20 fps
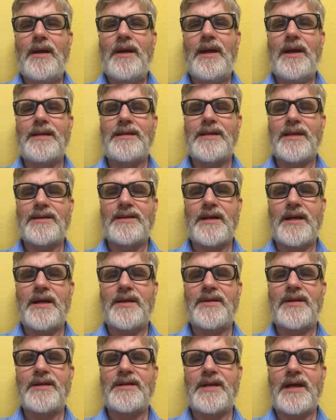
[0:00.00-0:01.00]
It doesn't
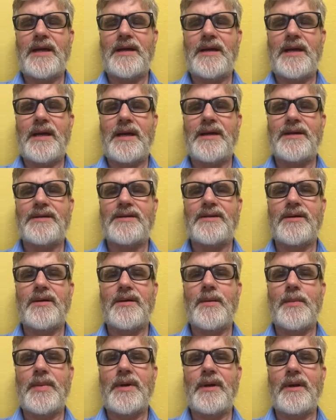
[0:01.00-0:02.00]
hit the 10 days, so
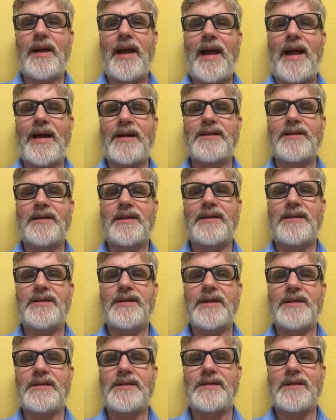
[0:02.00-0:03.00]
the bill actually
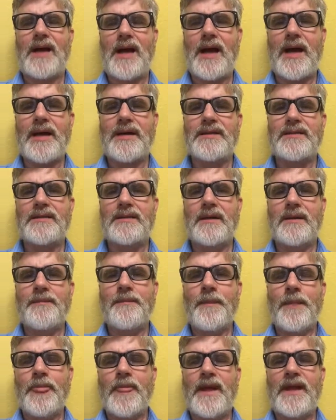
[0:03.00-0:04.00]
just dies.
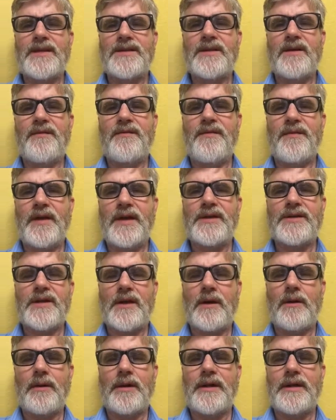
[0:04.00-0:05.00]
It's a
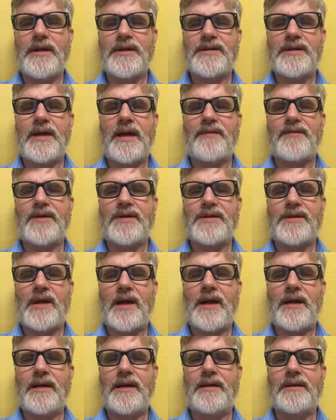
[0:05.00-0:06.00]
veto. He doesn't have to
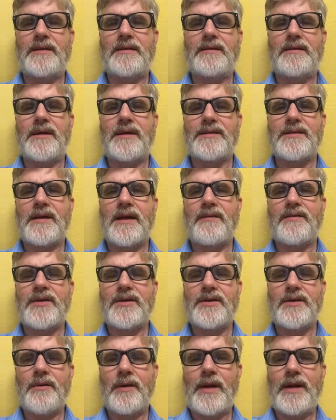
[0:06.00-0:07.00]
sign it, doesn't have to
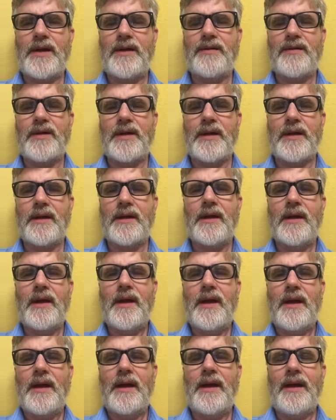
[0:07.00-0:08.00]
do anything,
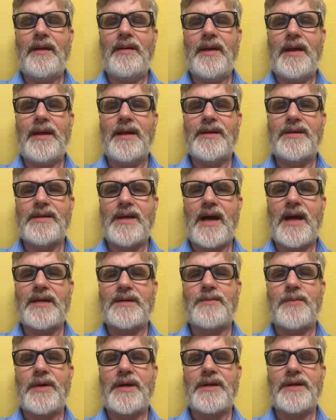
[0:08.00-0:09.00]
and then it
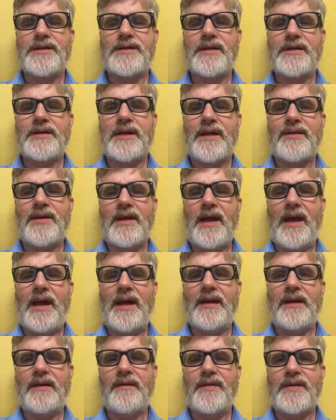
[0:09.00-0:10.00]
dies because it's at the
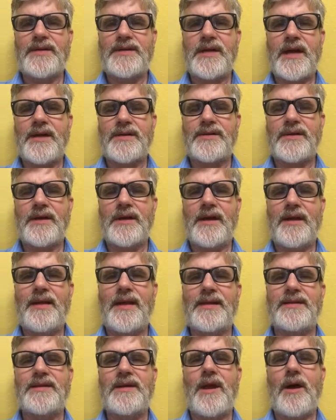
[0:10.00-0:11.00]
end of the session. And
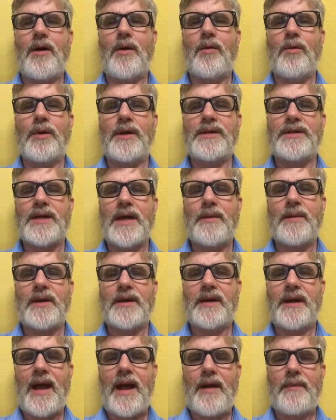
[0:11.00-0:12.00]
that's the only time it
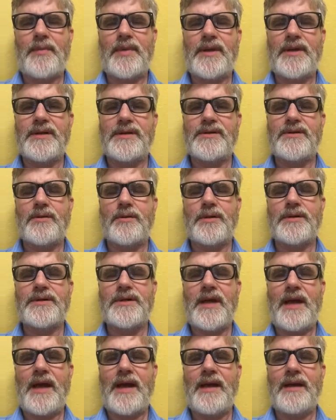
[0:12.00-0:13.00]
can happen is towards
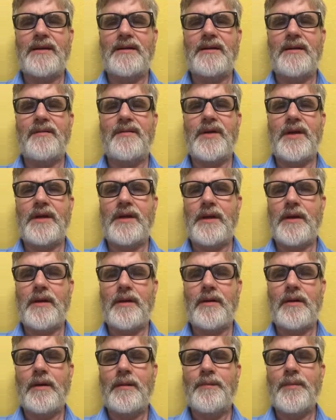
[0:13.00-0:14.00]
the end of the
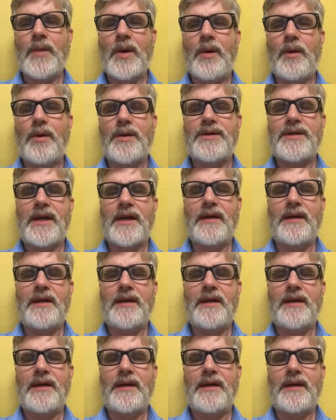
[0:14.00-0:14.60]
year or